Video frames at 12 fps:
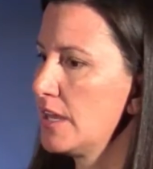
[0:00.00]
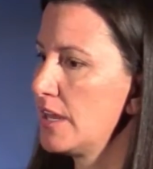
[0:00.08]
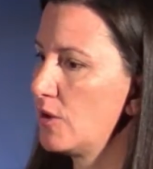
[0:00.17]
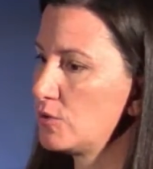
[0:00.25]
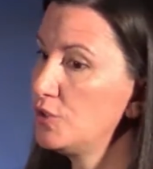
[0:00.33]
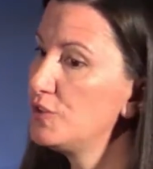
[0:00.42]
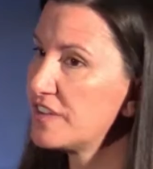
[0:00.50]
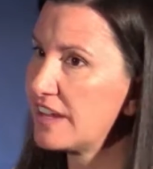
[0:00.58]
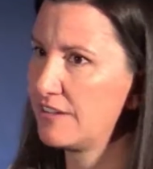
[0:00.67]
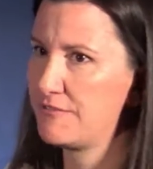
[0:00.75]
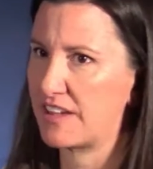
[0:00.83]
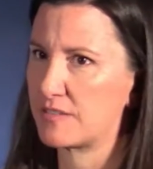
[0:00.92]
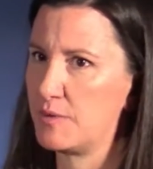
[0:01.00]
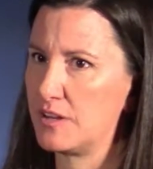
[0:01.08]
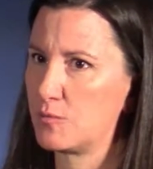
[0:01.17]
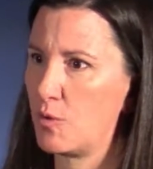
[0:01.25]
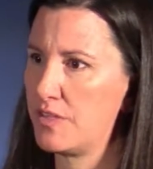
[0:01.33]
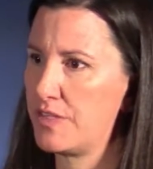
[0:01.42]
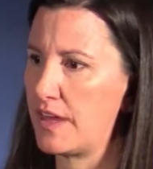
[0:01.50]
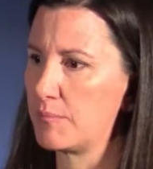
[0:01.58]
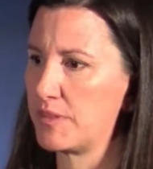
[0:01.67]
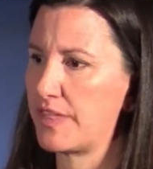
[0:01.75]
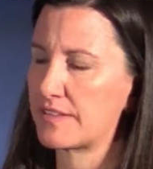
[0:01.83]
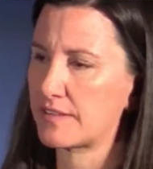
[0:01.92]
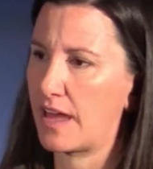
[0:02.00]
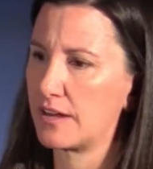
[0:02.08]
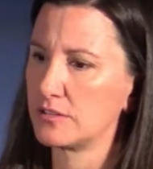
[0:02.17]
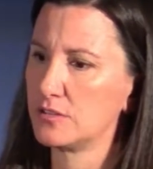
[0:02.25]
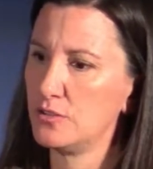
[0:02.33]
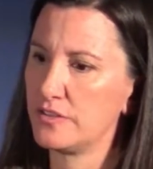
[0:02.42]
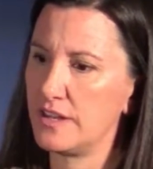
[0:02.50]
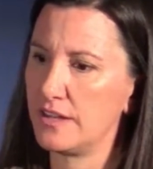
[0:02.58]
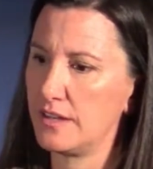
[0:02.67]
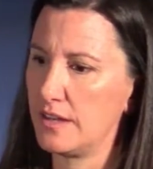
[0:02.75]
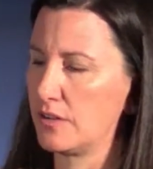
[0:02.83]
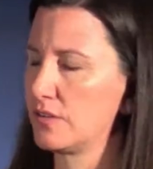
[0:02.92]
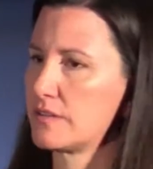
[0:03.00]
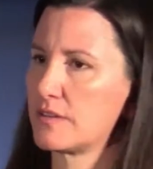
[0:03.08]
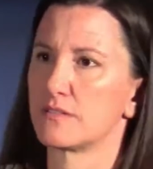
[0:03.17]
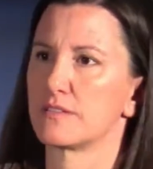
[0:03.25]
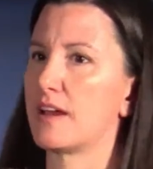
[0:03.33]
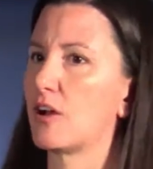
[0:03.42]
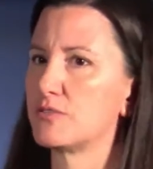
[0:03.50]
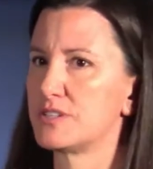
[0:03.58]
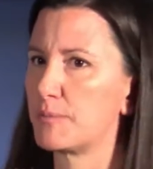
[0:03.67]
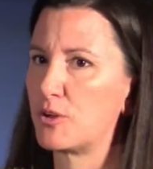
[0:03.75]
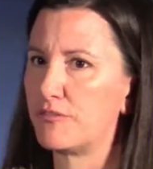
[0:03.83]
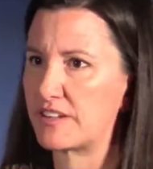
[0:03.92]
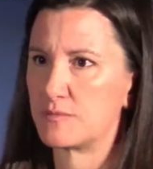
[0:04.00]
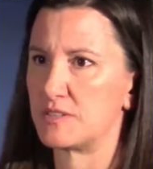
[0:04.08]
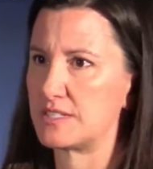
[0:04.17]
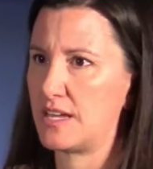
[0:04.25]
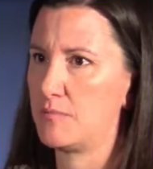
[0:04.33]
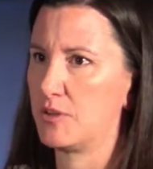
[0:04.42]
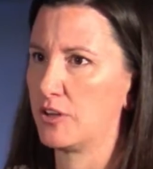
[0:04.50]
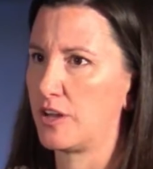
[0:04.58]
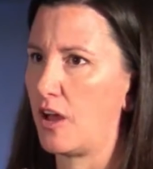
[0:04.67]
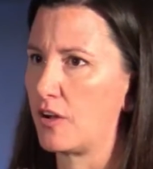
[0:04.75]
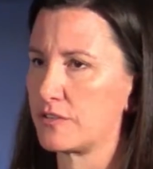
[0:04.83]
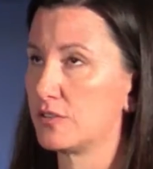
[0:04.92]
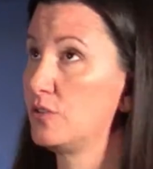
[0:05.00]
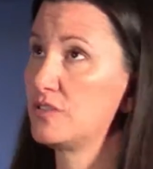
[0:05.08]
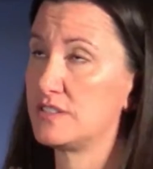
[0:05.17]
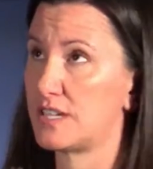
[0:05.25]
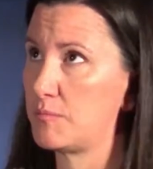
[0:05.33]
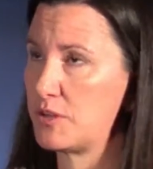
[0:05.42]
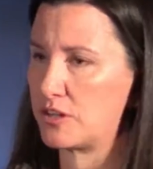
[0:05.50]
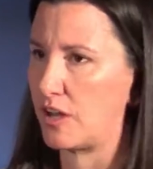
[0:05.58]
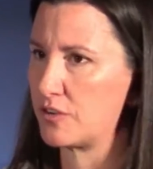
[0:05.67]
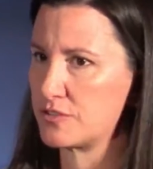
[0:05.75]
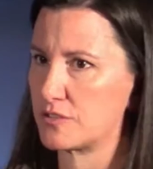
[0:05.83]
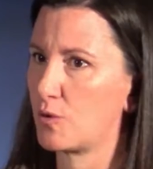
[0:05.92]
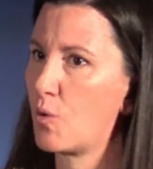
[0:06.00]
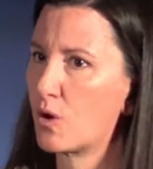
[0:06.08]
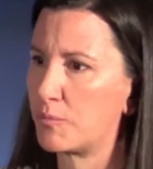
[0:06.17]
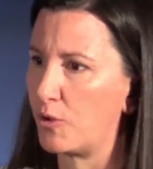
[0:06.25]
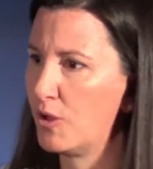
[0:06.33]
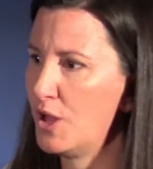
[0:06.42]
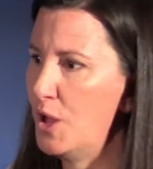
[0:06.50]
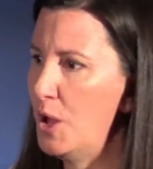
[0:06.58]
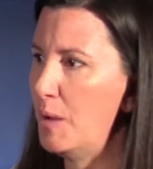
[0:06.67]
losing an investment is one thing, but that's kind of losing, let's say our typical investment's $10 million, and losing $10 million is horrible.